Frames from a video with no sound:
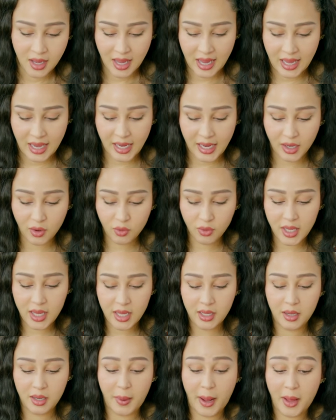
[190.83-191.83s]
And I can only
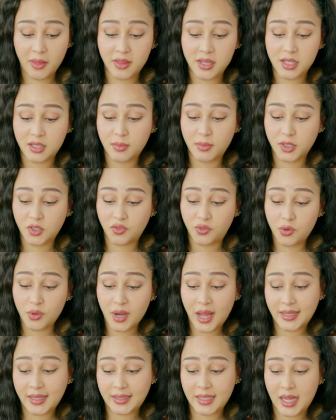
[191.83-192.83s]
eat about this much
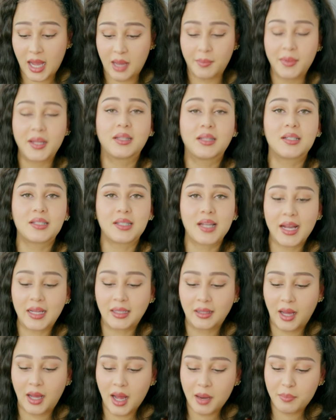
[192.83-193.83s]
food at a time. It looks like
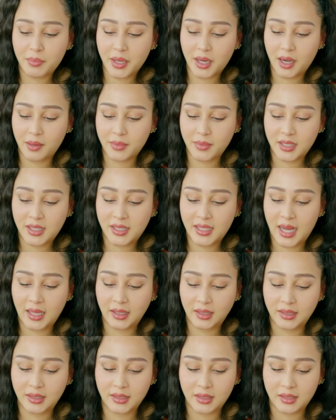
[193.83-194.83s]
a lot, but I mean,
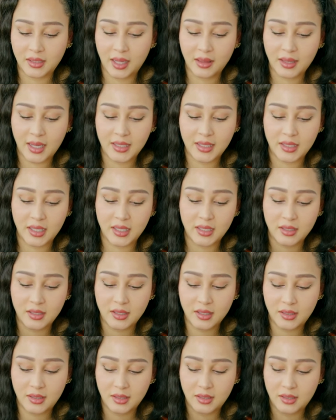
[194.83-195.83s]
salad is not that dense.
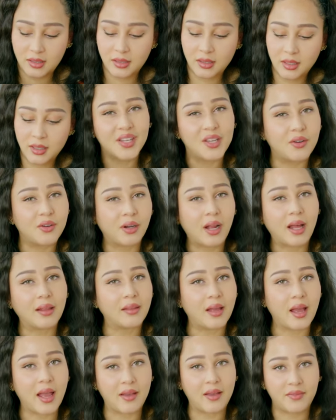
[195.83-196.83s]
This is, you know,
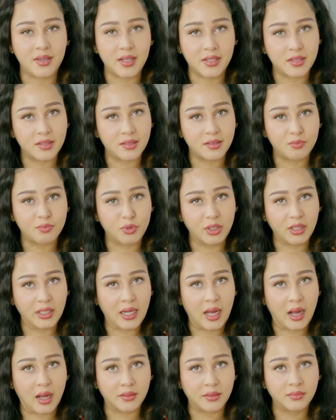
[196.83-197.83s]
not that heavy. It's really
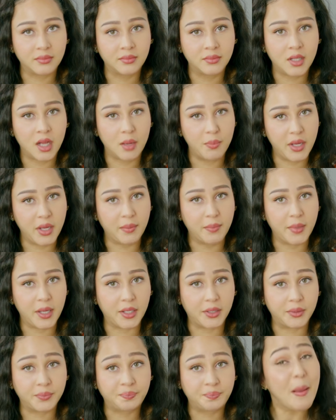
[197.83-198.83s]
not a big
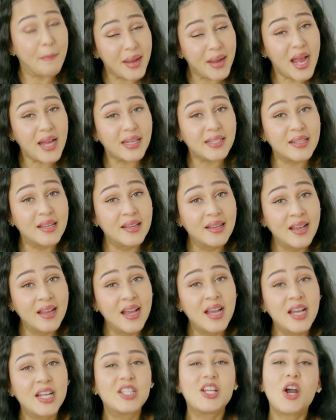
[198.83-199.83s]
meal. But
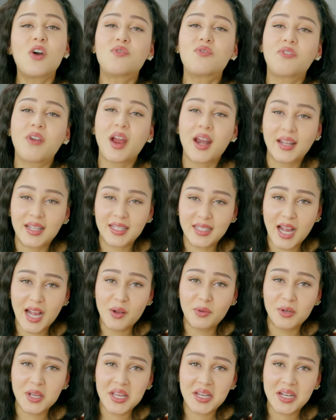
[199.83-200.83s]
don't fret, because
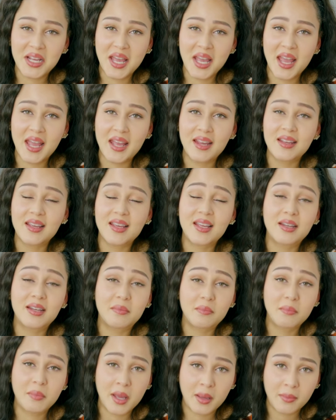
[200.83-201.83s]
I will eat again
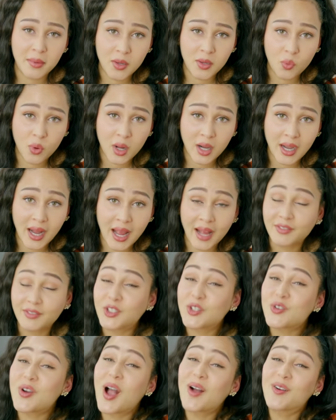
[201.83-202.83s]
in maybe 1.5 to
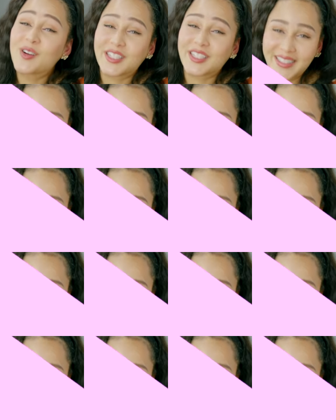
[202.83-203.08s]
2 hours.